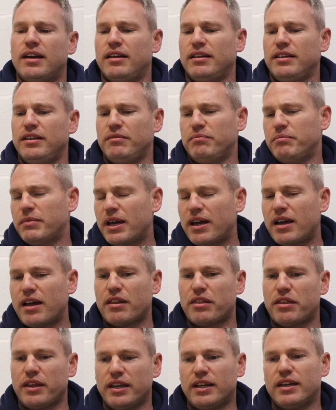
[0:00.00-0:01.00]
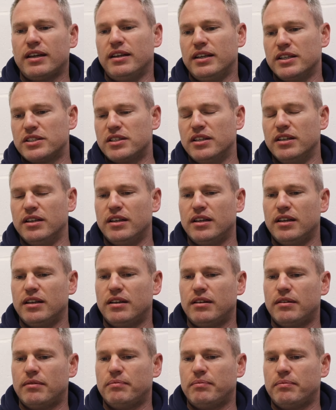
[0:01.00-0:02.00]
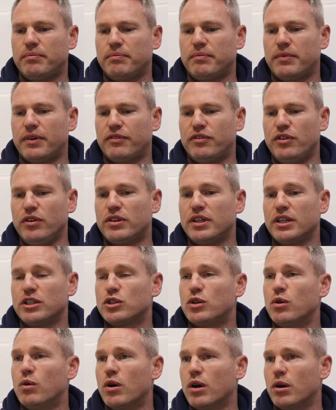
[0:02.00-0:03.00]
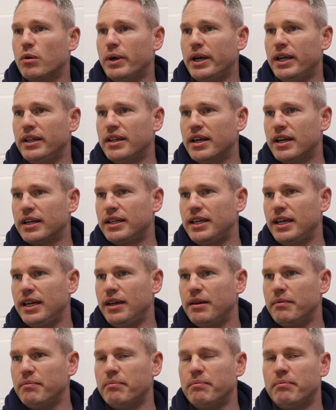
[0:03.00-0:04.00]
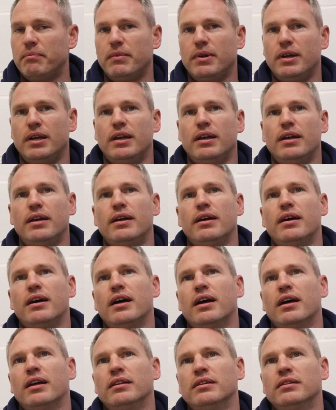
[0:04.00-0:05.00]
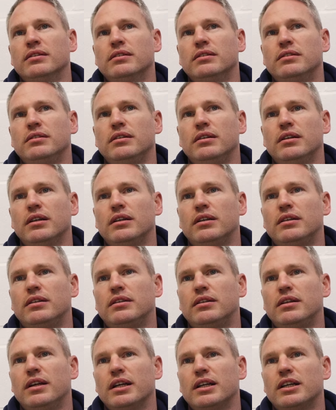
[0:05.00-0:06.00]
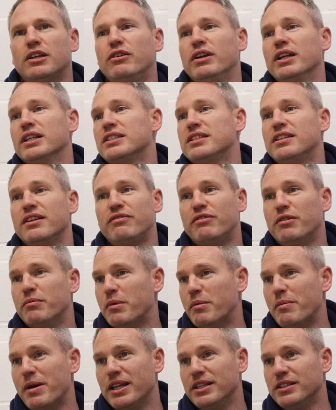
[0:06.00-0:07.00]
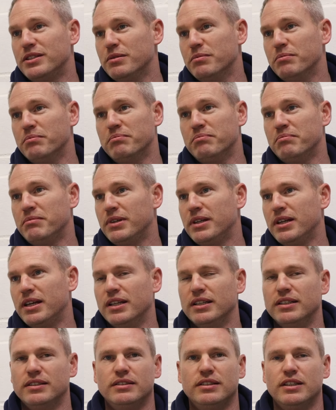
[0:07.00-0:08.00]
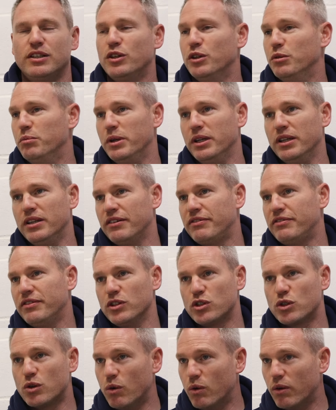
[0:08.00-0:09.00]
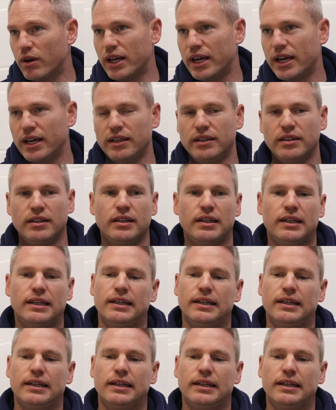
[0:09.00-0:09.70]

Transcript: I, I think, listen, um, a few things go our way in that game, uh, and it, it creates different momentum, and it could be a different scoreline.